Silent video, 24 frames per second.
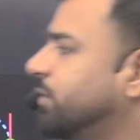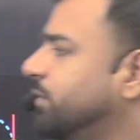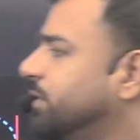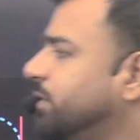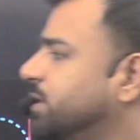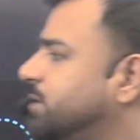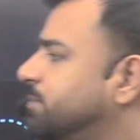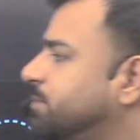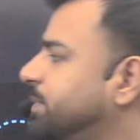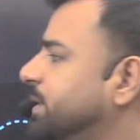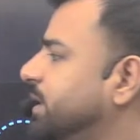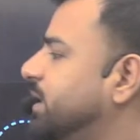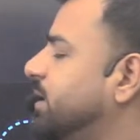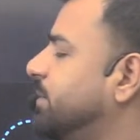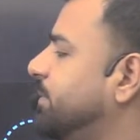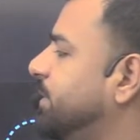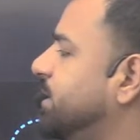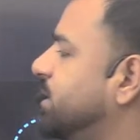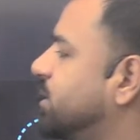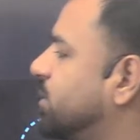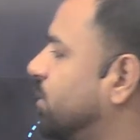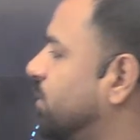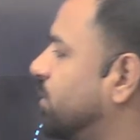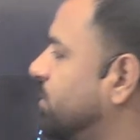speed
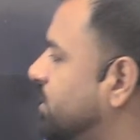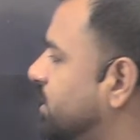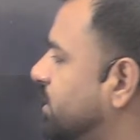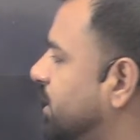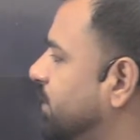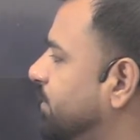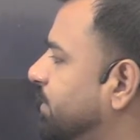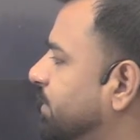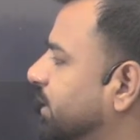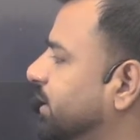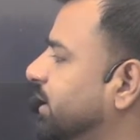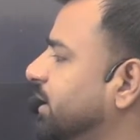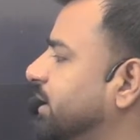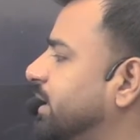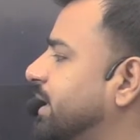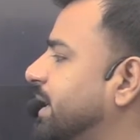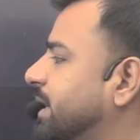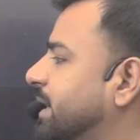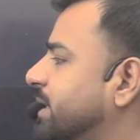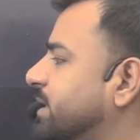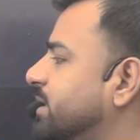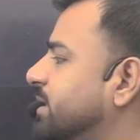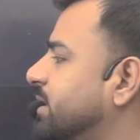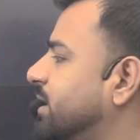remains constant, but the
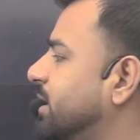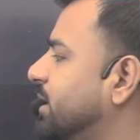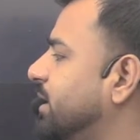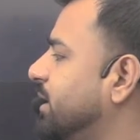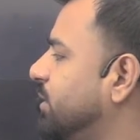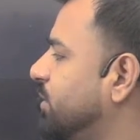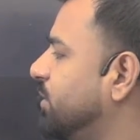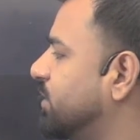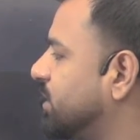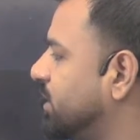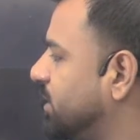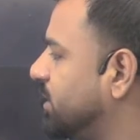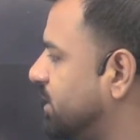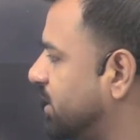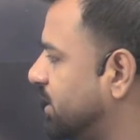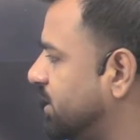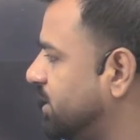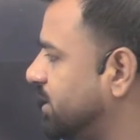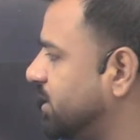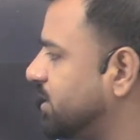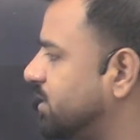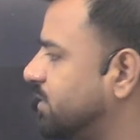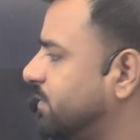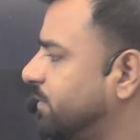direction continuously
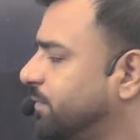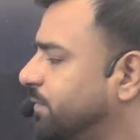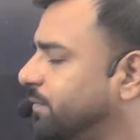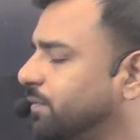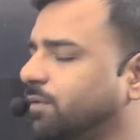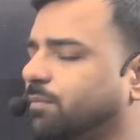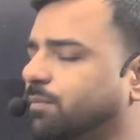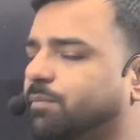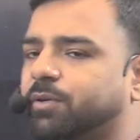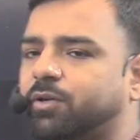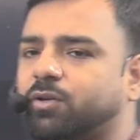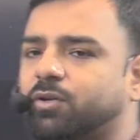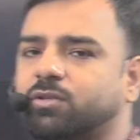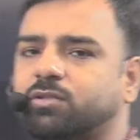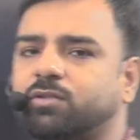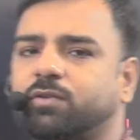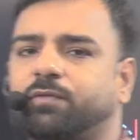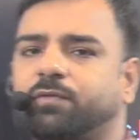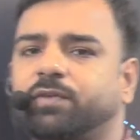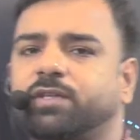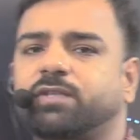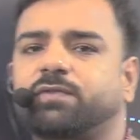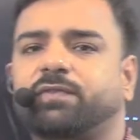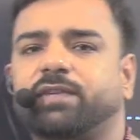changes, for because
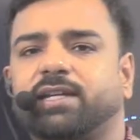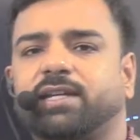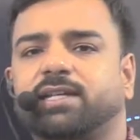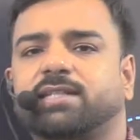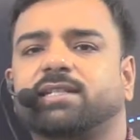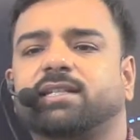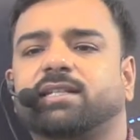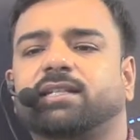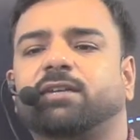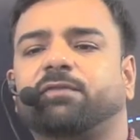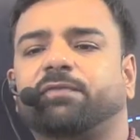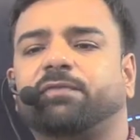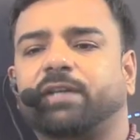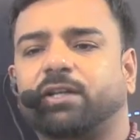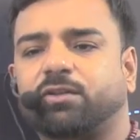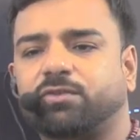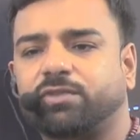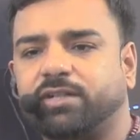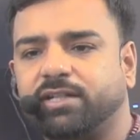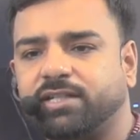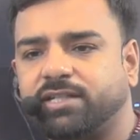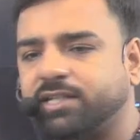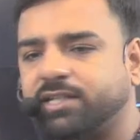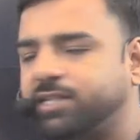of which we can say that
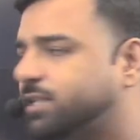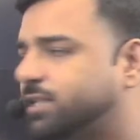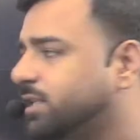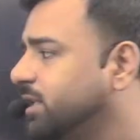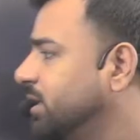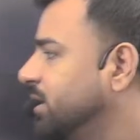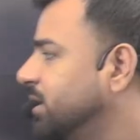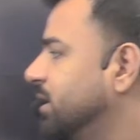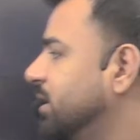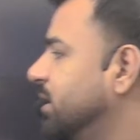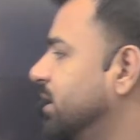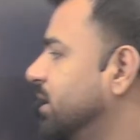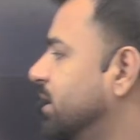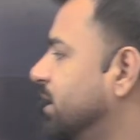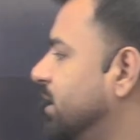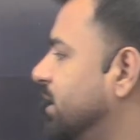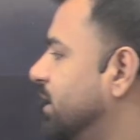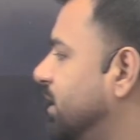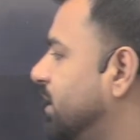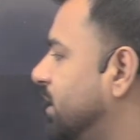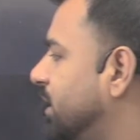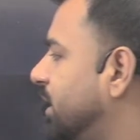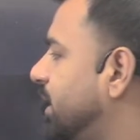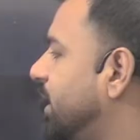velocity is changing.
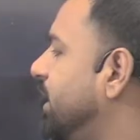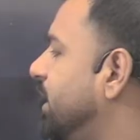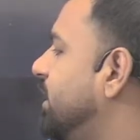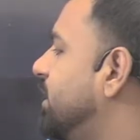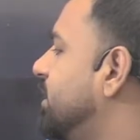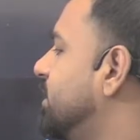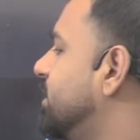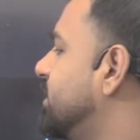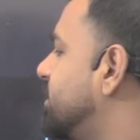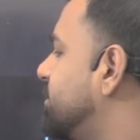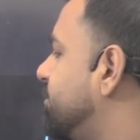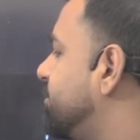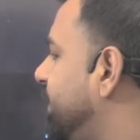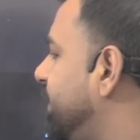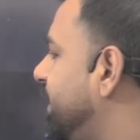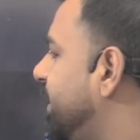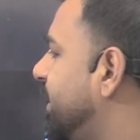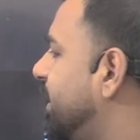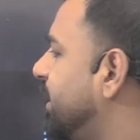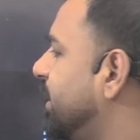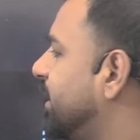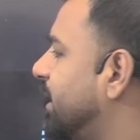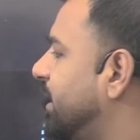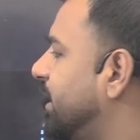And speed
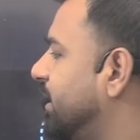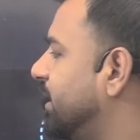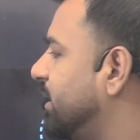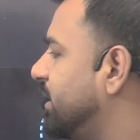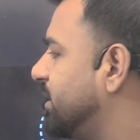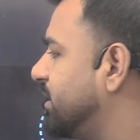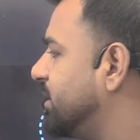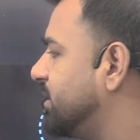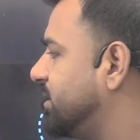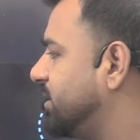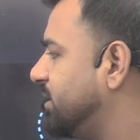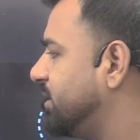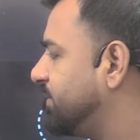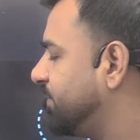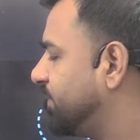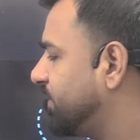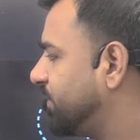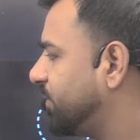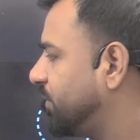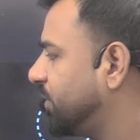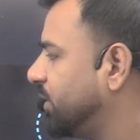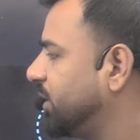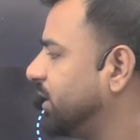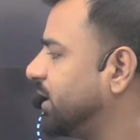and kinetic energy.
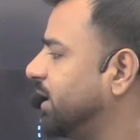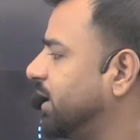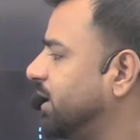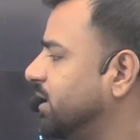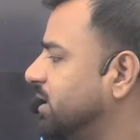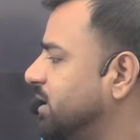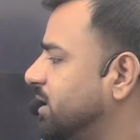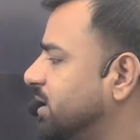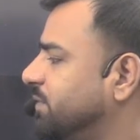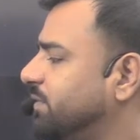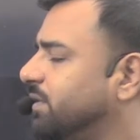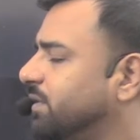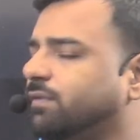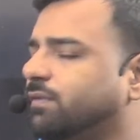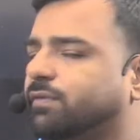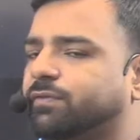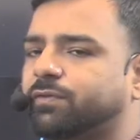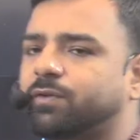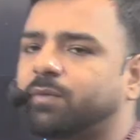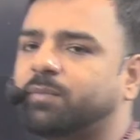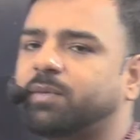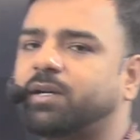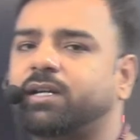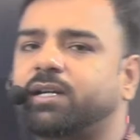For the kinetic energy, we have a
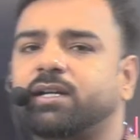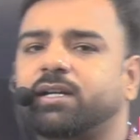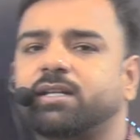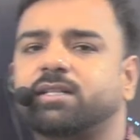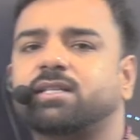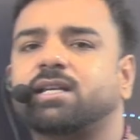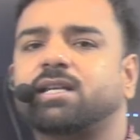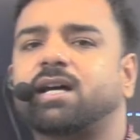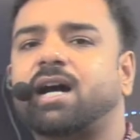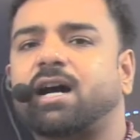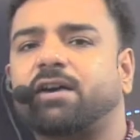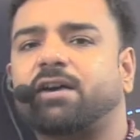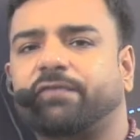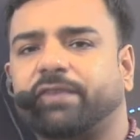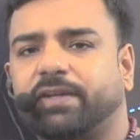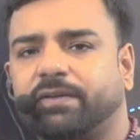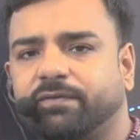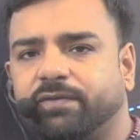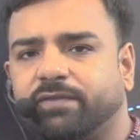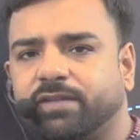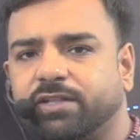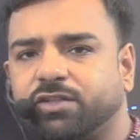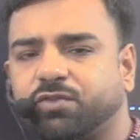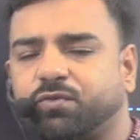formula that is half
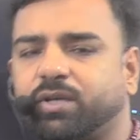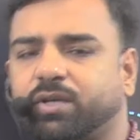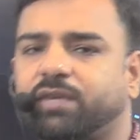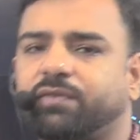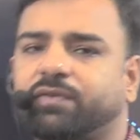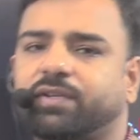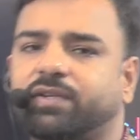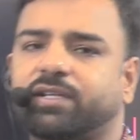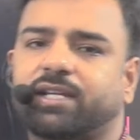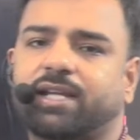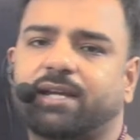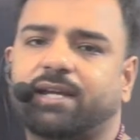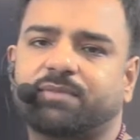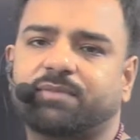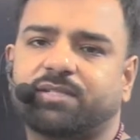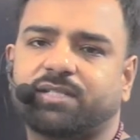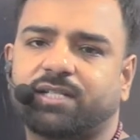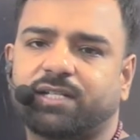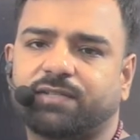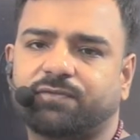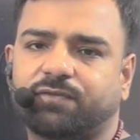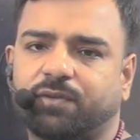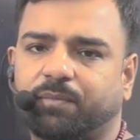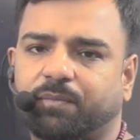mv square, where m
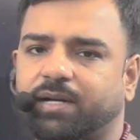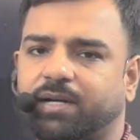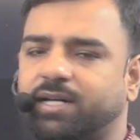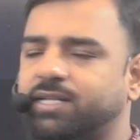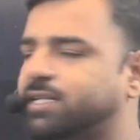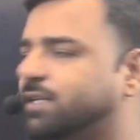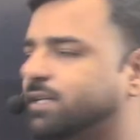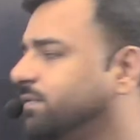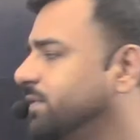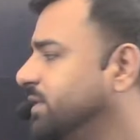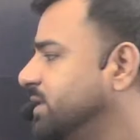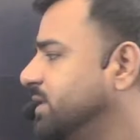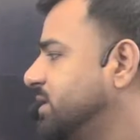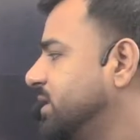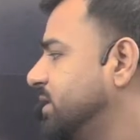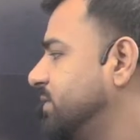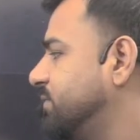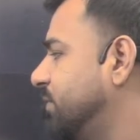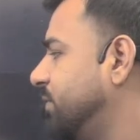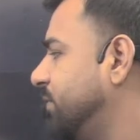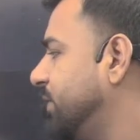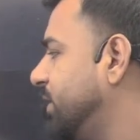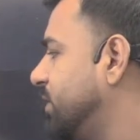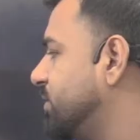stands for mass and v stands
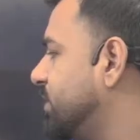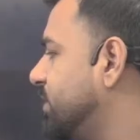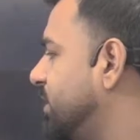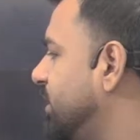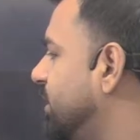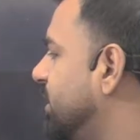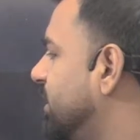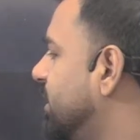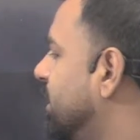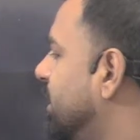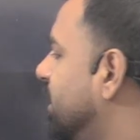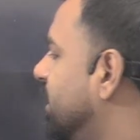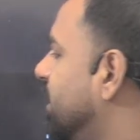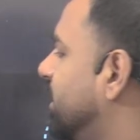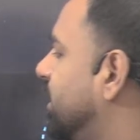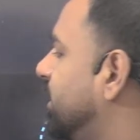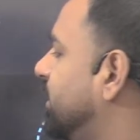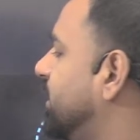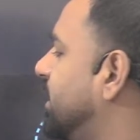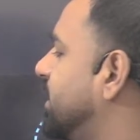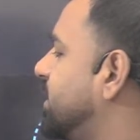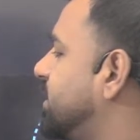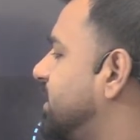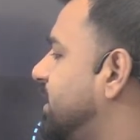for velocity.
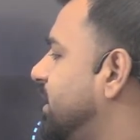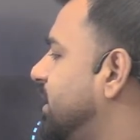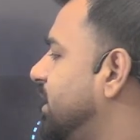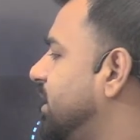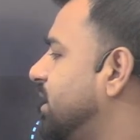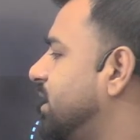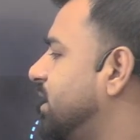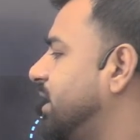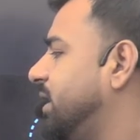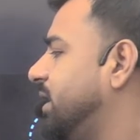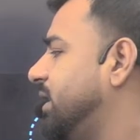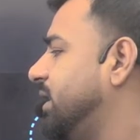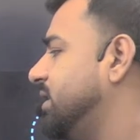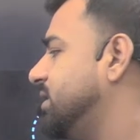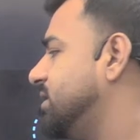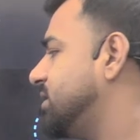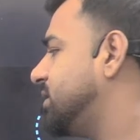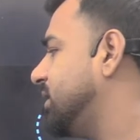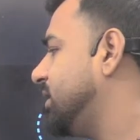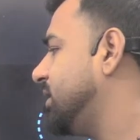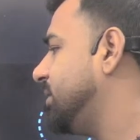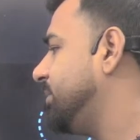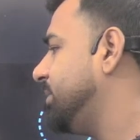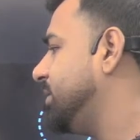They are scalar and hence
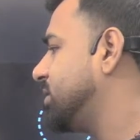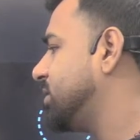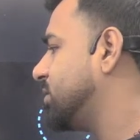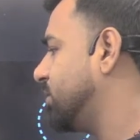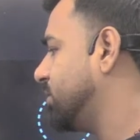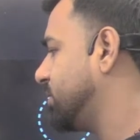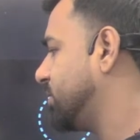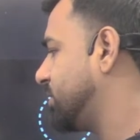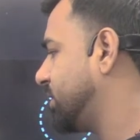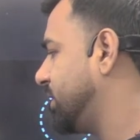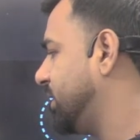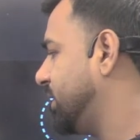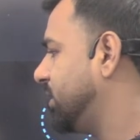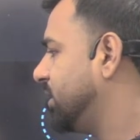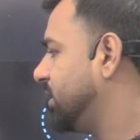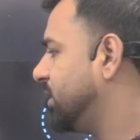they remains constant.